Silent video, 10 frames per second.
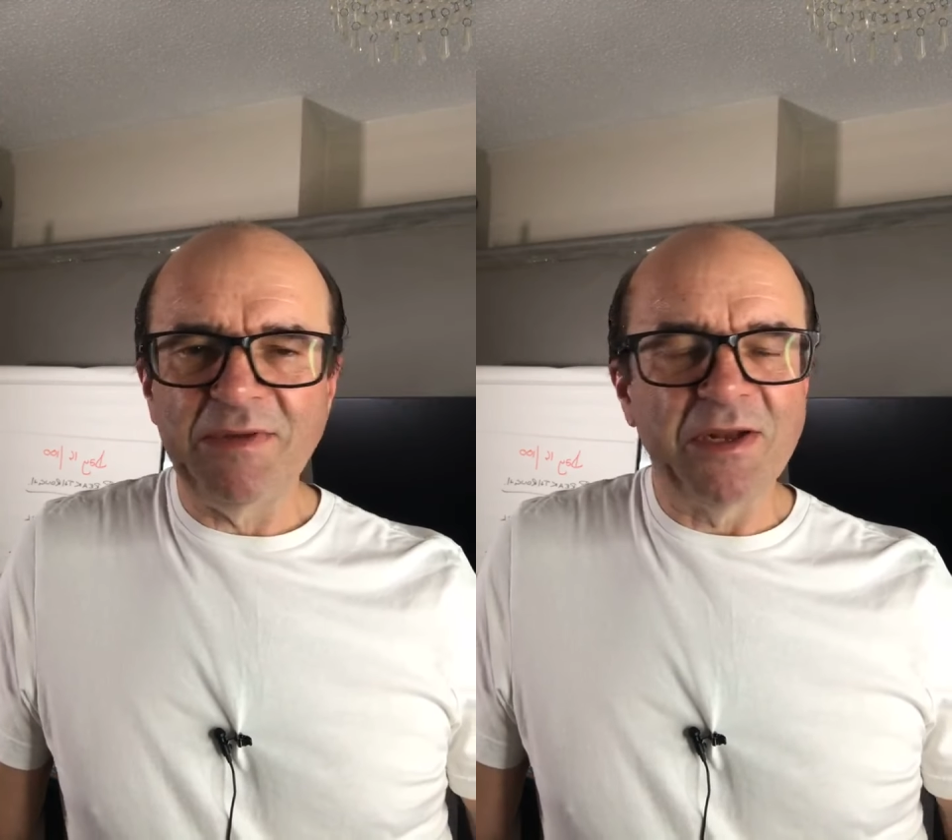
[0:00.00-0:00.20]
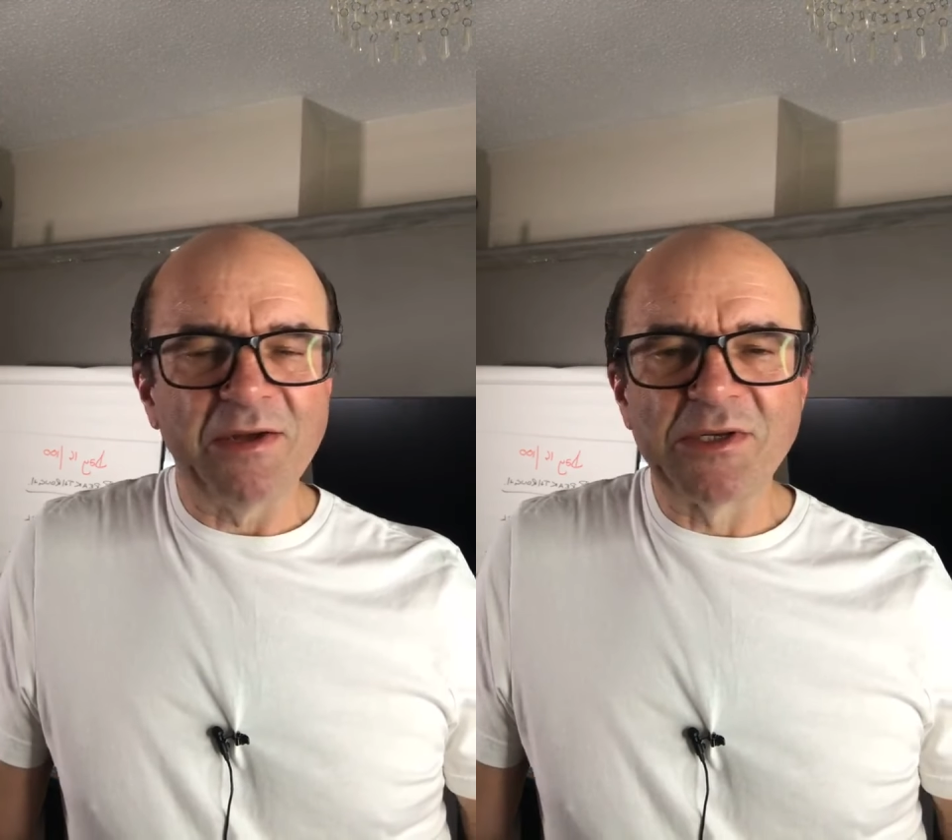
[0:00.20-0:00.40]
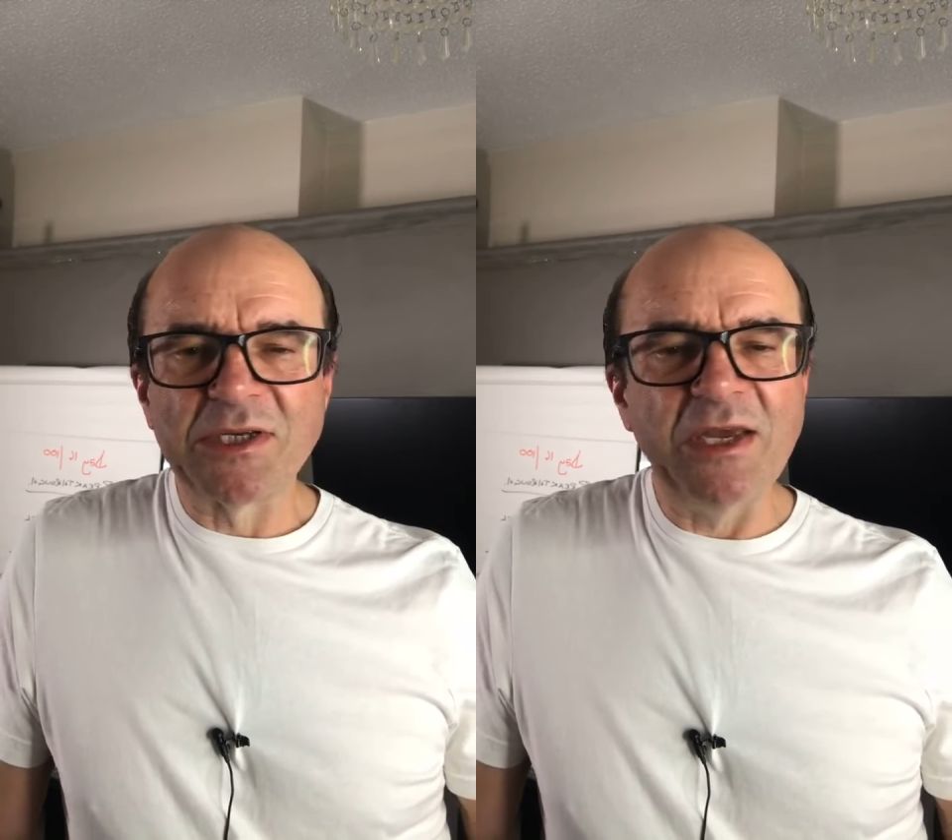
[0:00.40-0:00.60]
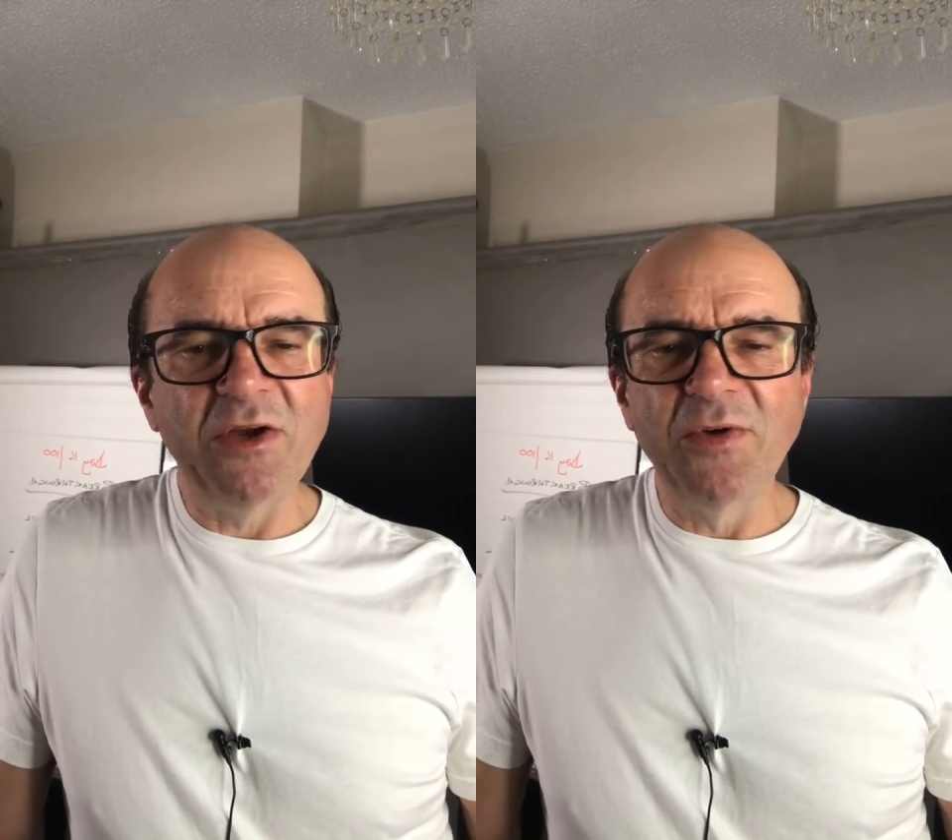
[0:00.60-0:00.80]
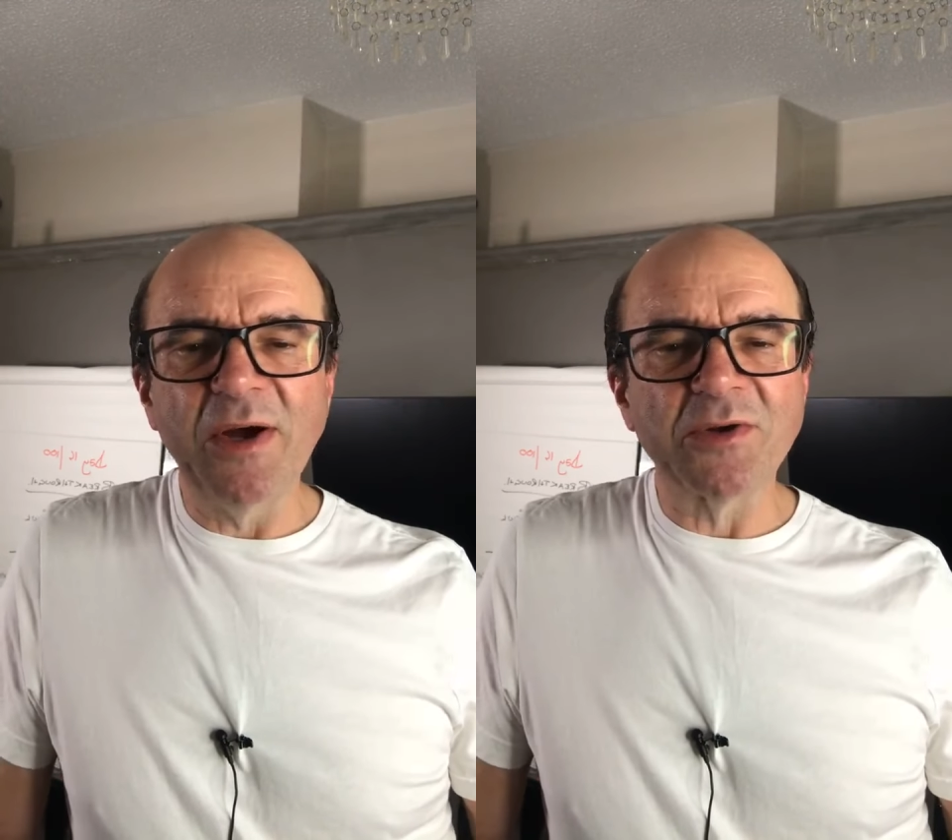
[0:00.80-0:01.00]
You know, see
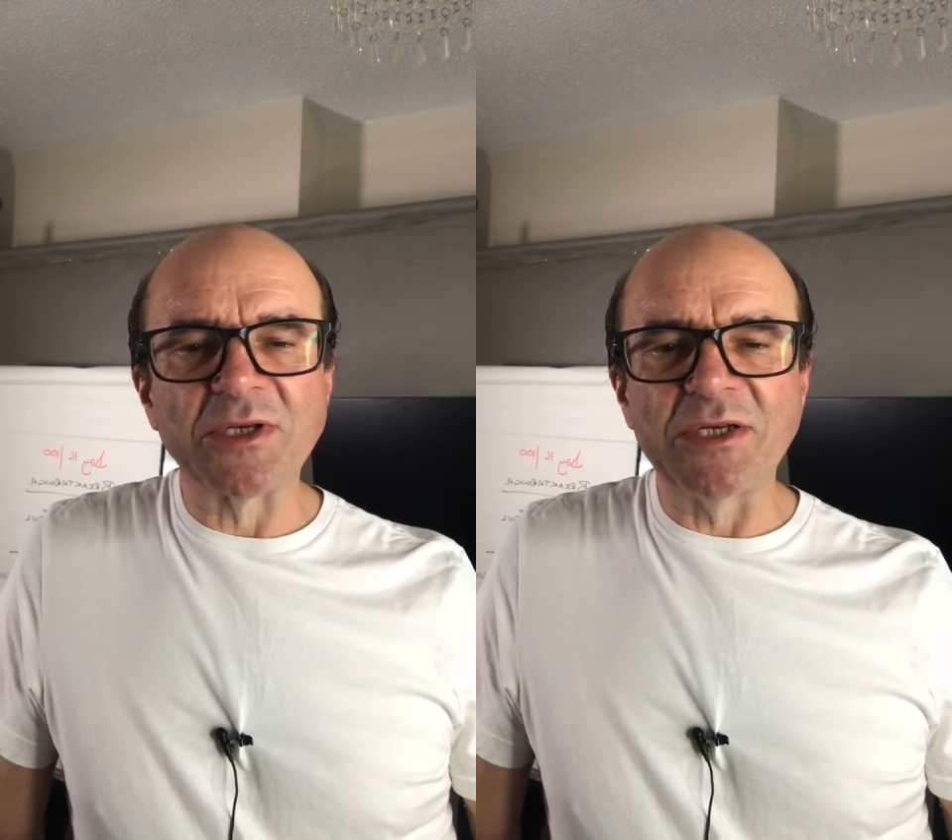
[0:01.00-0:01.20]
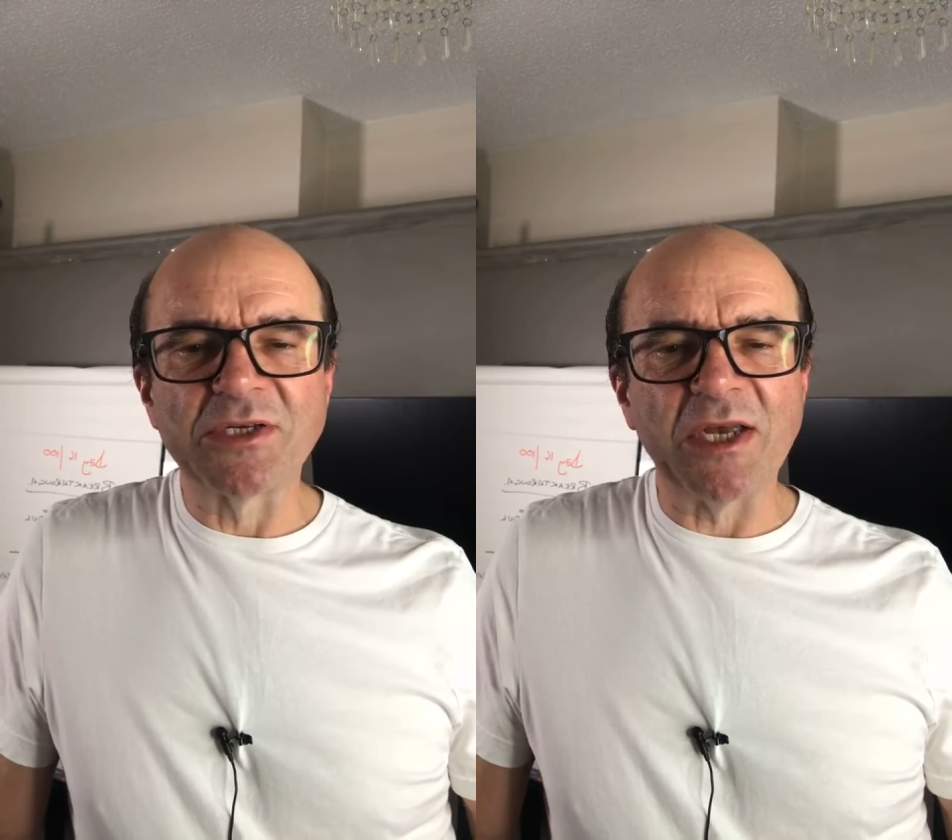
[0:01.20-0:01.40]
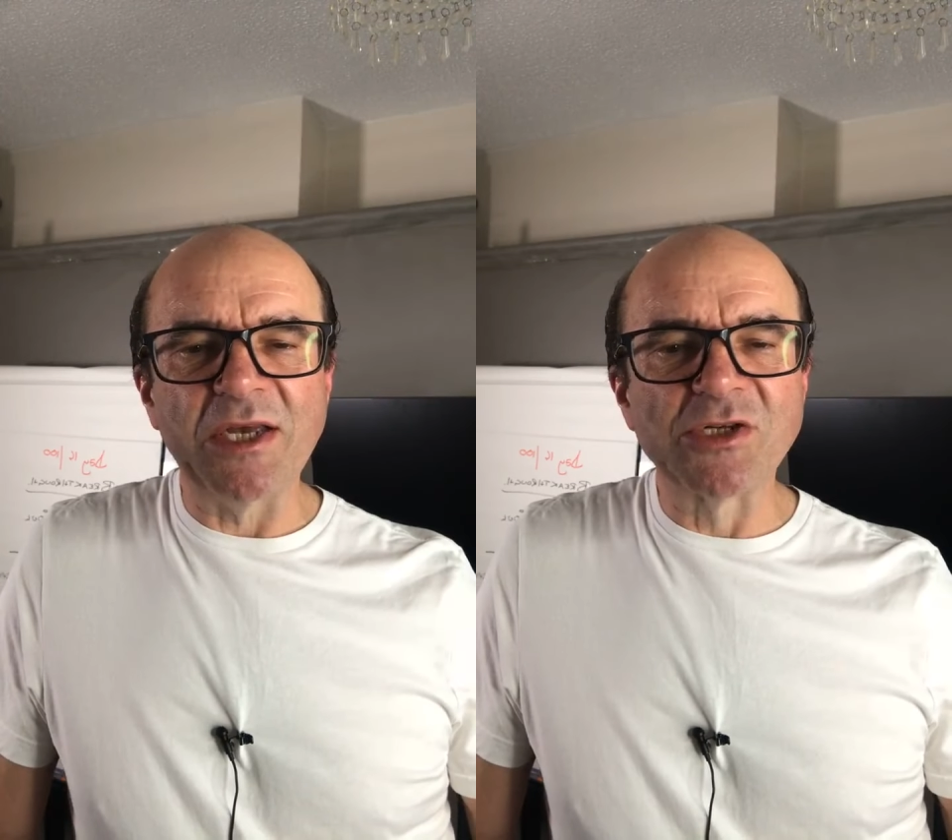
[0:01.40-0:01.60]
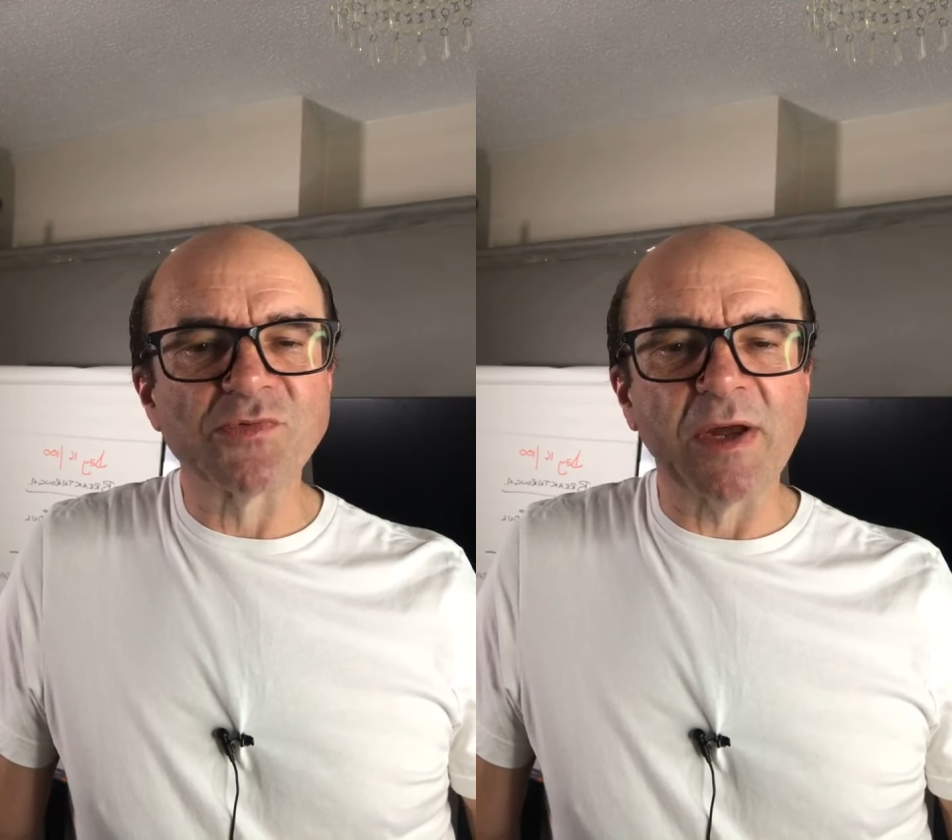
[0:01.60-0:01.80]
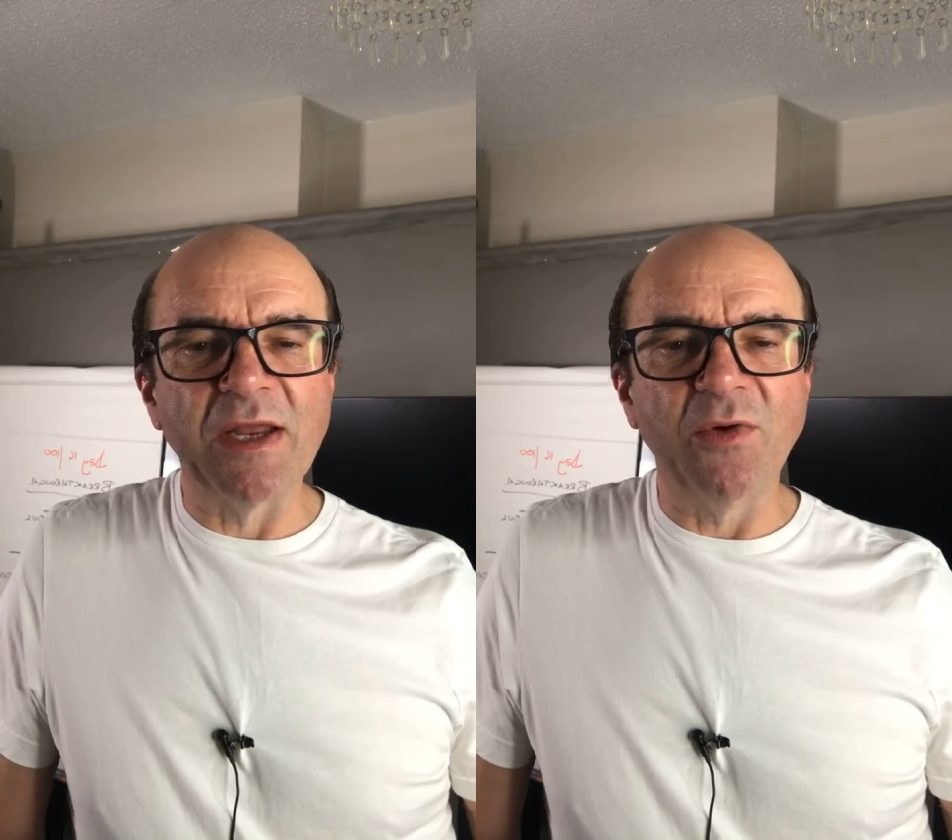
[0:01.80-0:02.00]
who else is
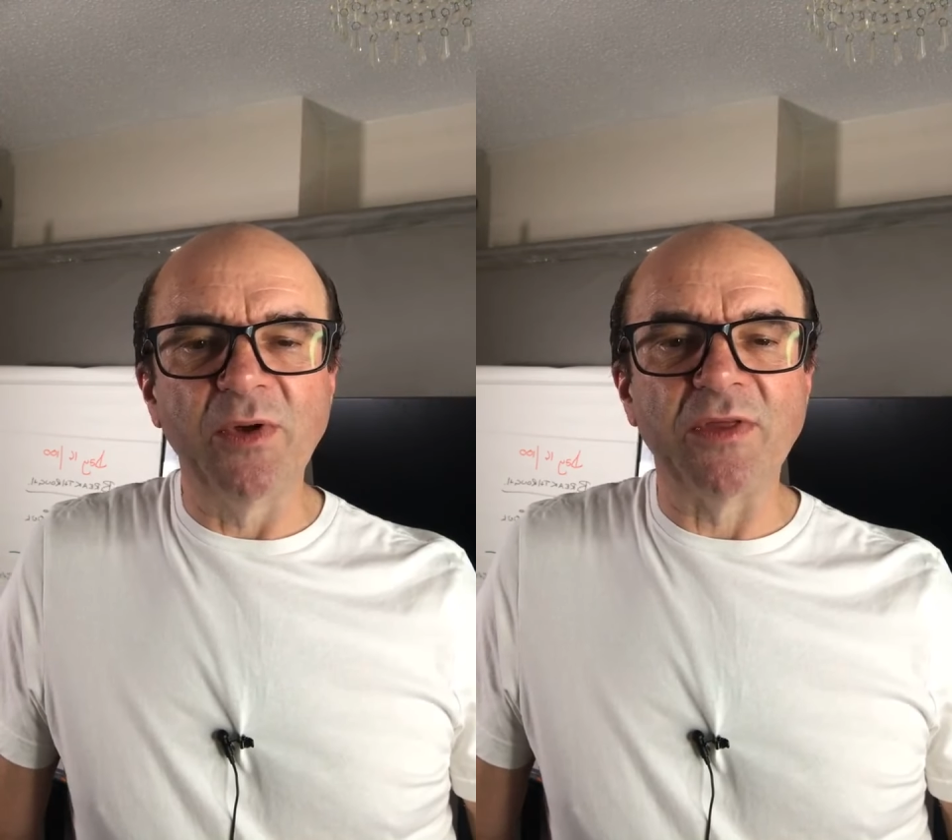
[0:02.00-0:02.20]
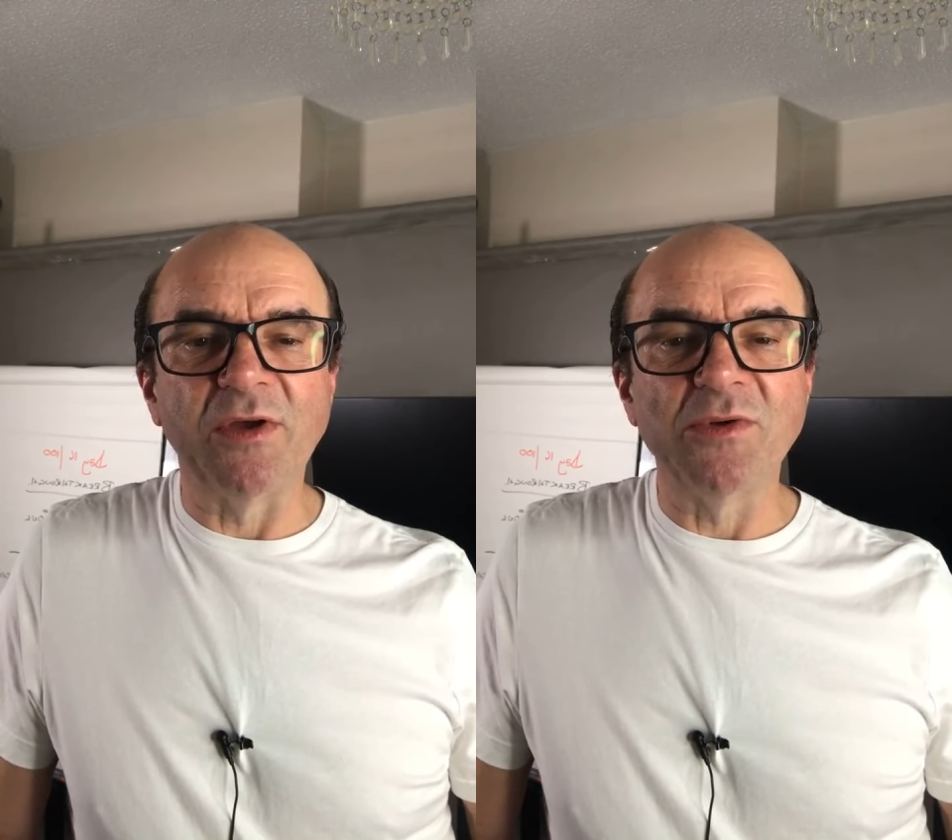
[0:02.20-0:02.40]
running with you.